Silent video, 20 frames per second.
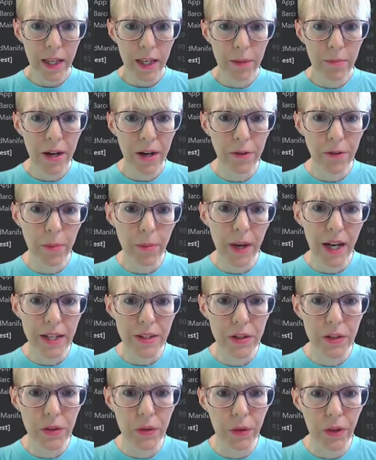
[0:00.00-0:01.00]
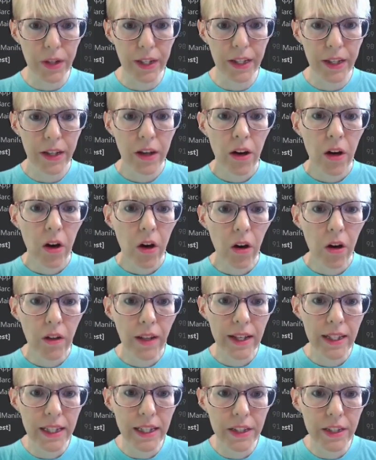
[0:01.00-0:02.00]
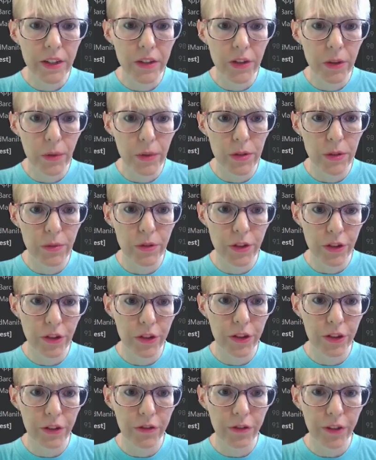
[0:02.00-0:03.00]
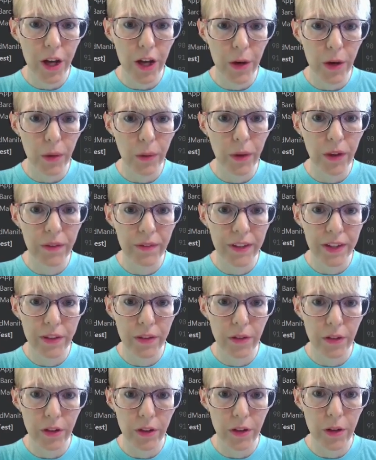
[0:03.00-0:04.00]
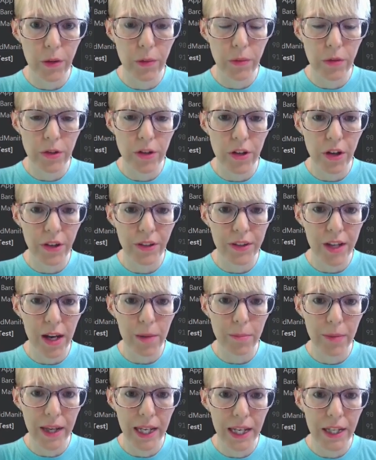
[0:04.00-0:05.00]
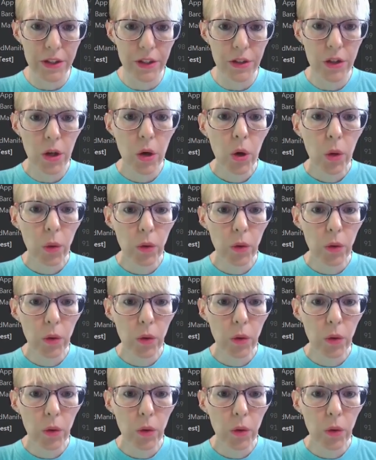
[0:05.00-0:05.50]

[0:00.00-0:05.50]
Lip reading: In my repository, all I need to do is return the flow of either a loadResult.page